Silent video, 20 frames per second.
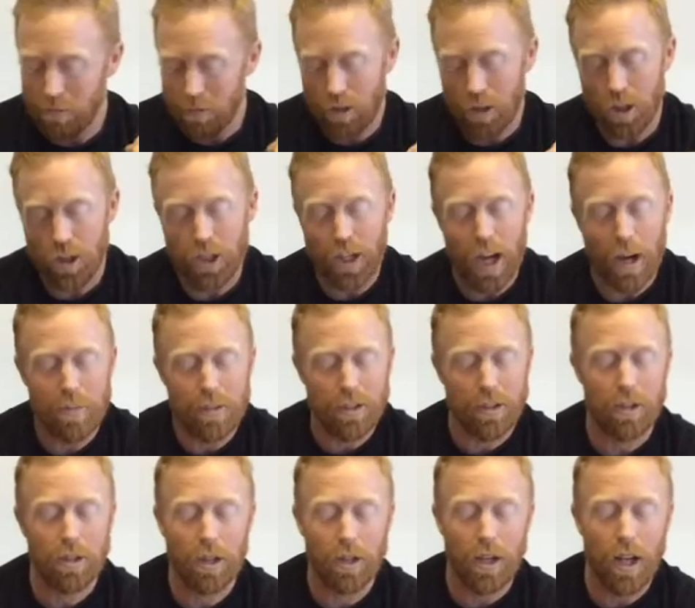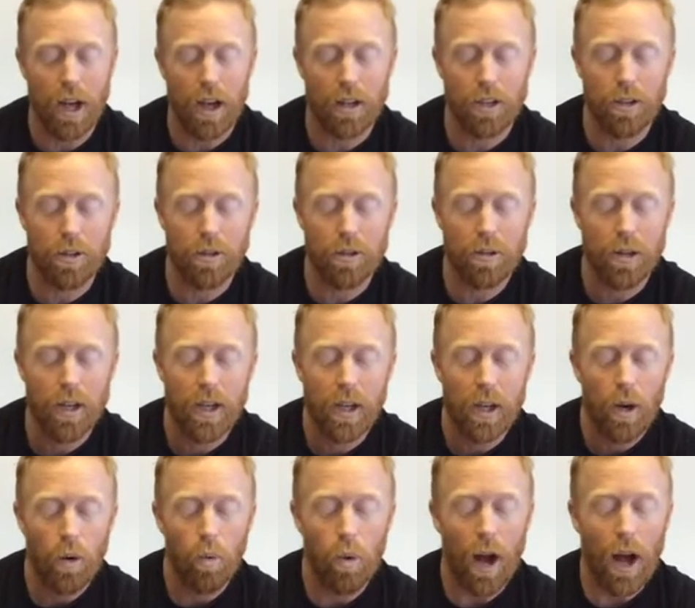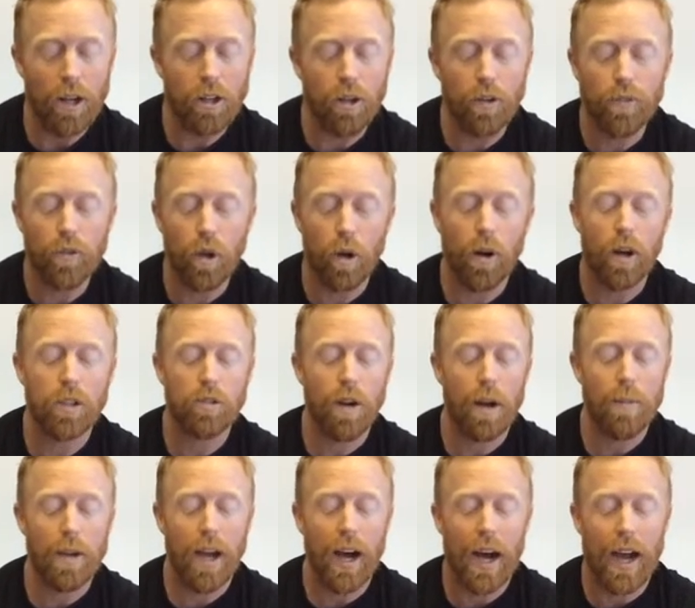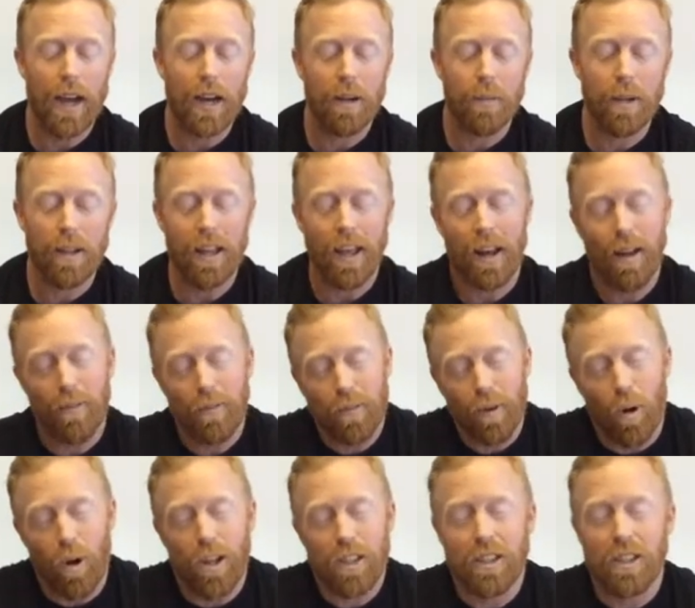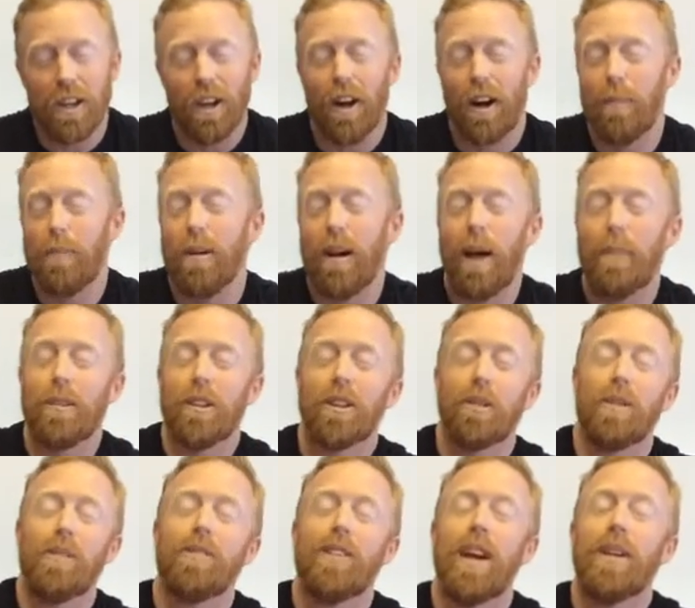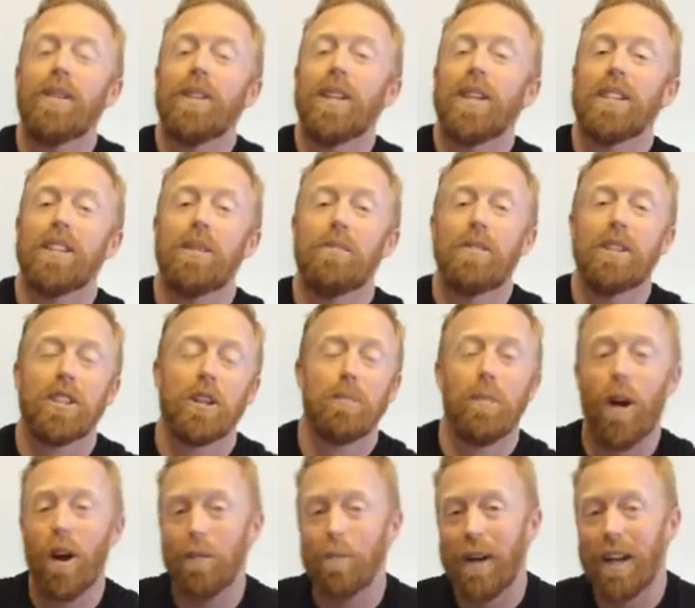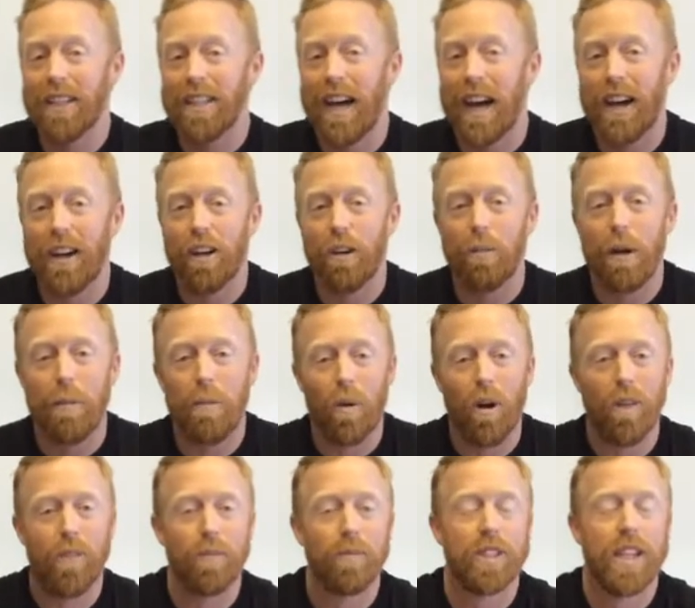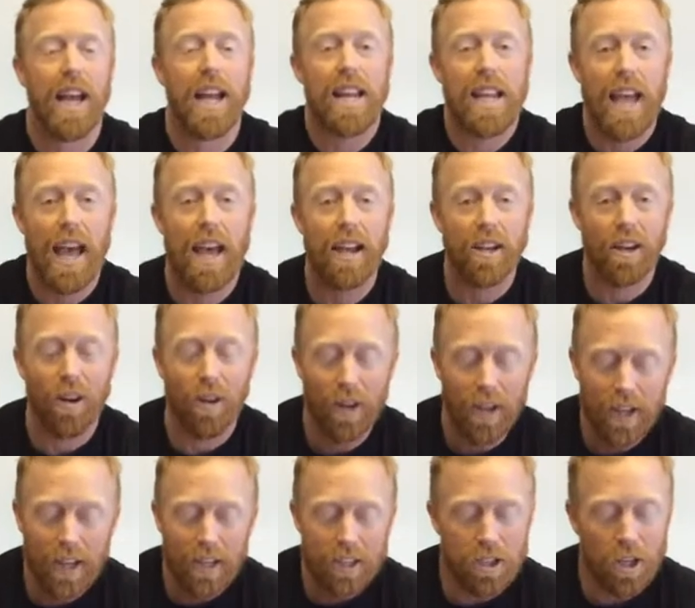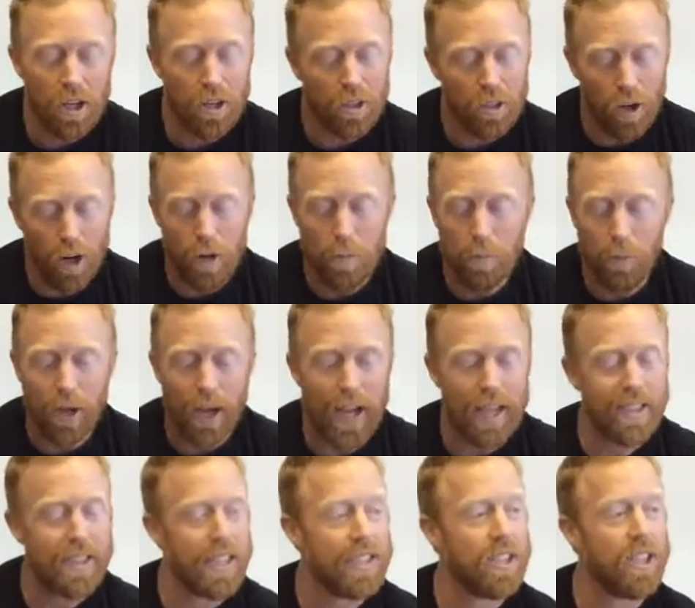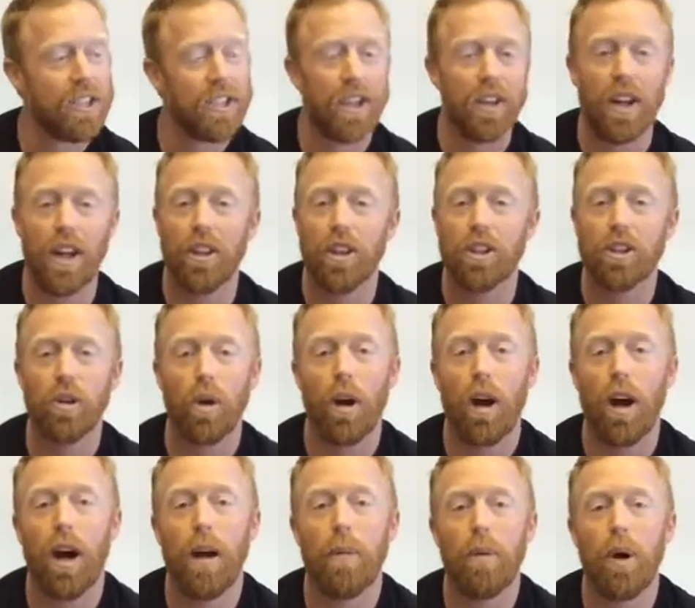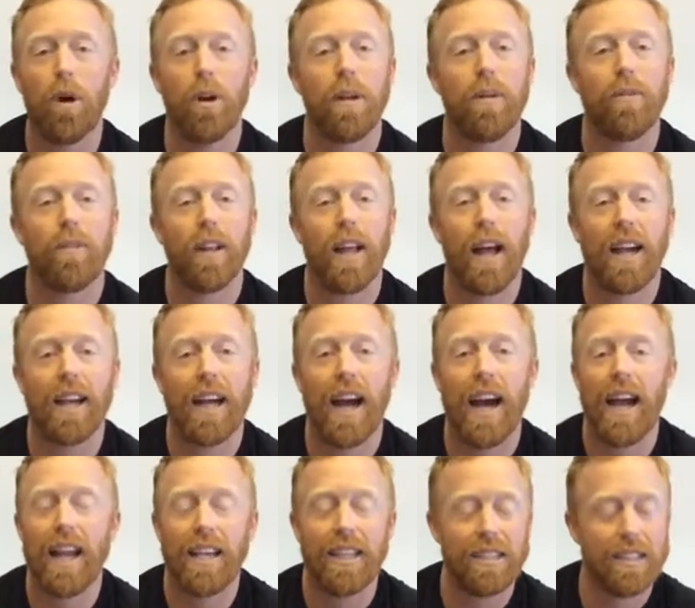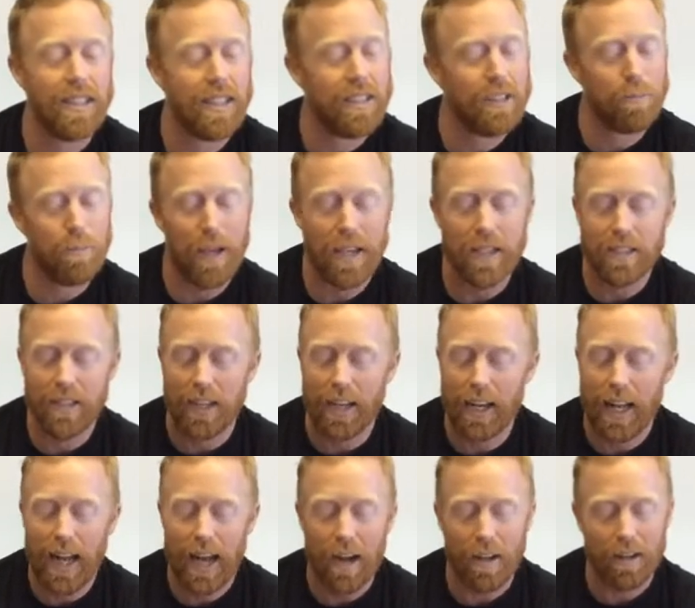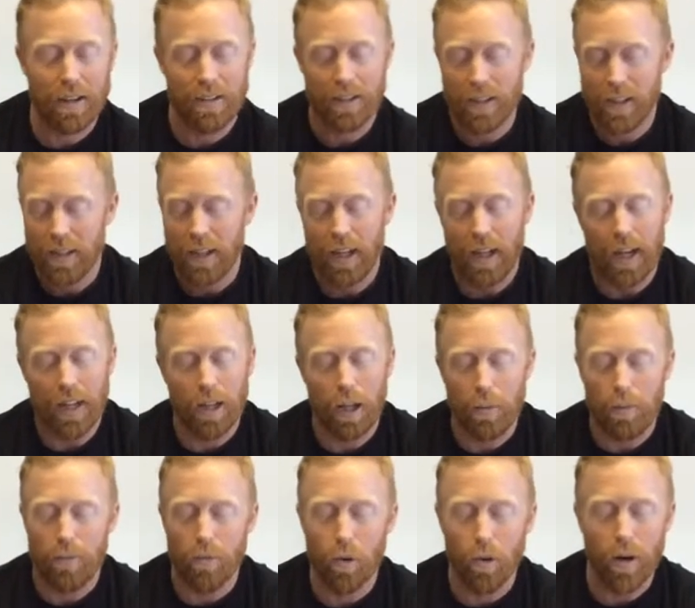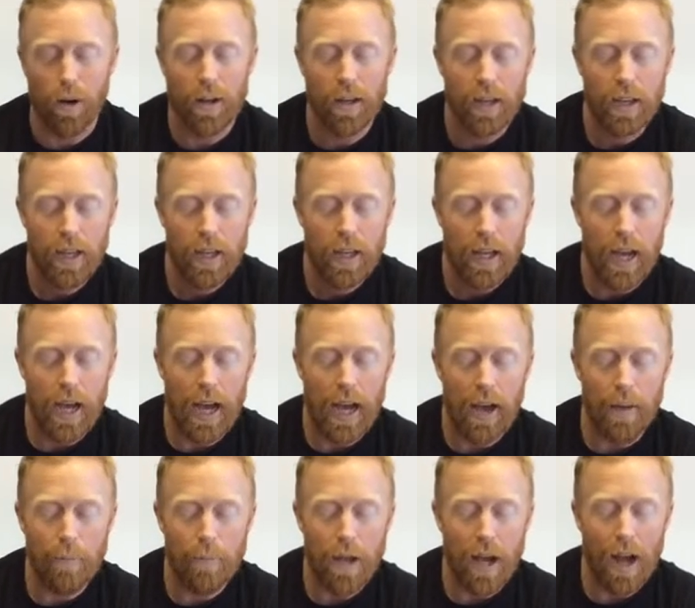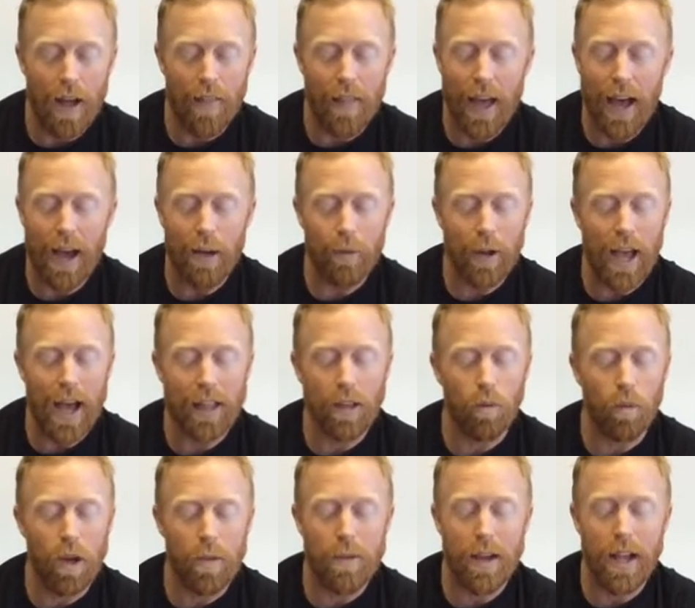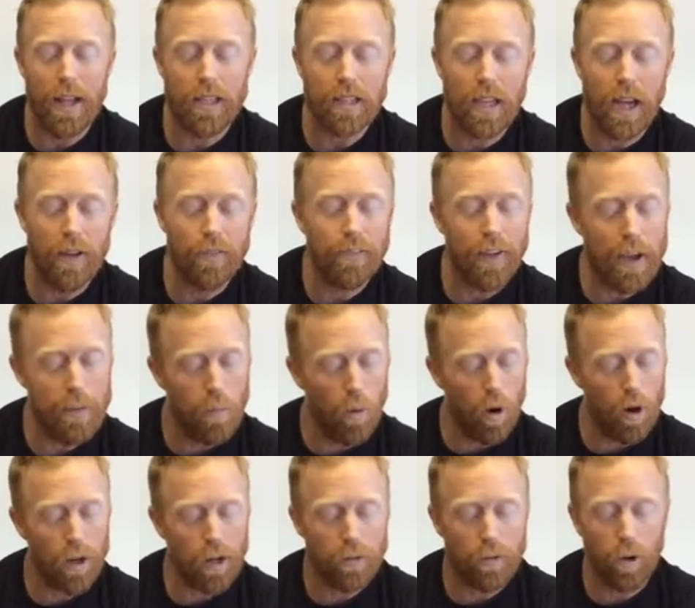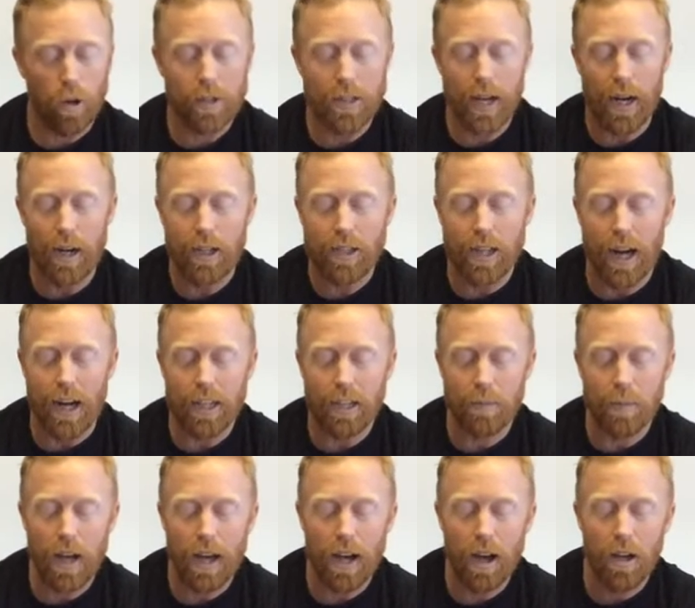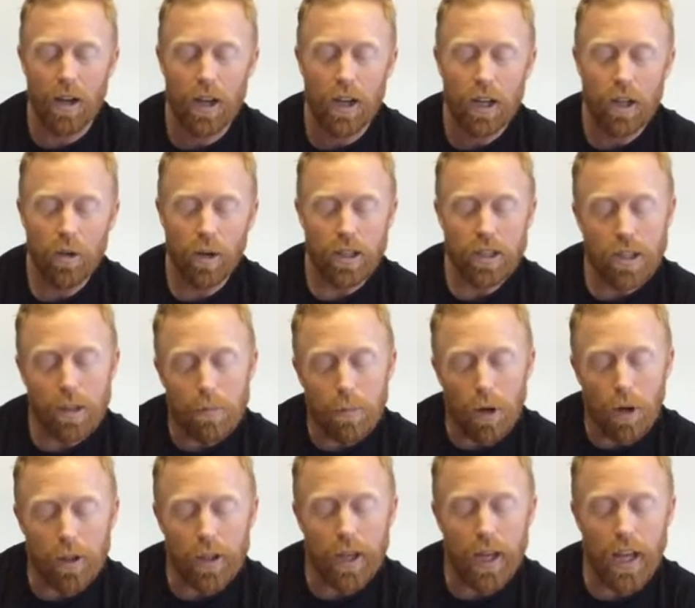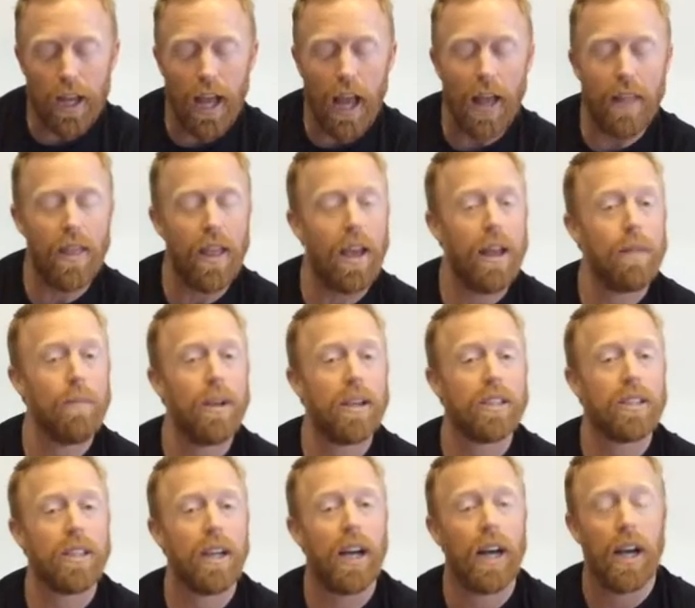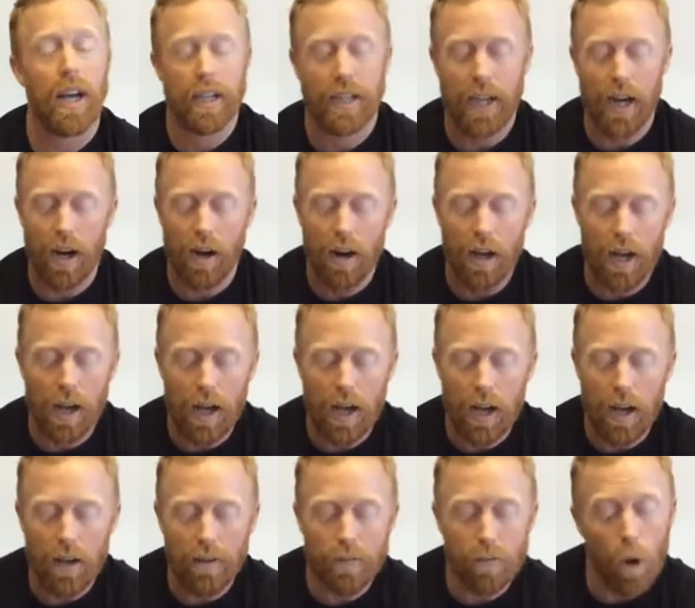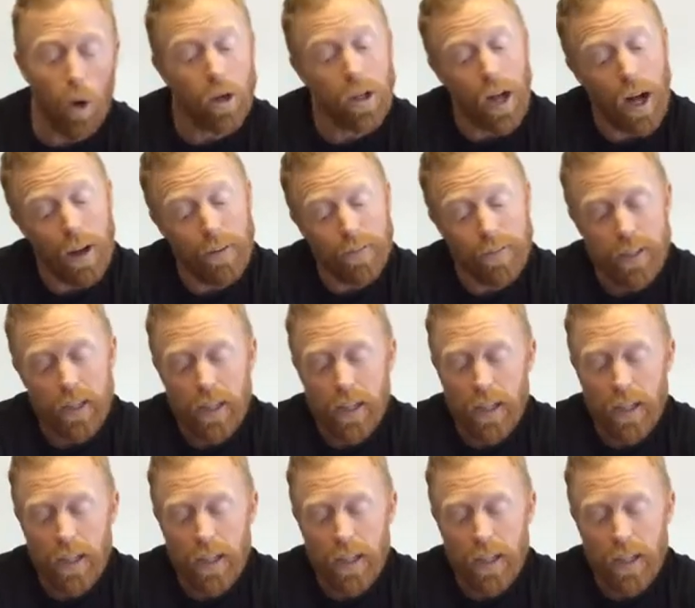Good job, Mr. Donahue. Rocco Flores right behind him. And then, of course, you know, I'm a little bit favoritism. Mr. Mark Montano, my boy from San Diego, took third place. That's just another podium for that guy. He's beasting it out. I love him for it. Beyond that, we had the women's, Faye Morgan, of course, I already talked about, Krista Mullen, and then Miss Kara Volkoff.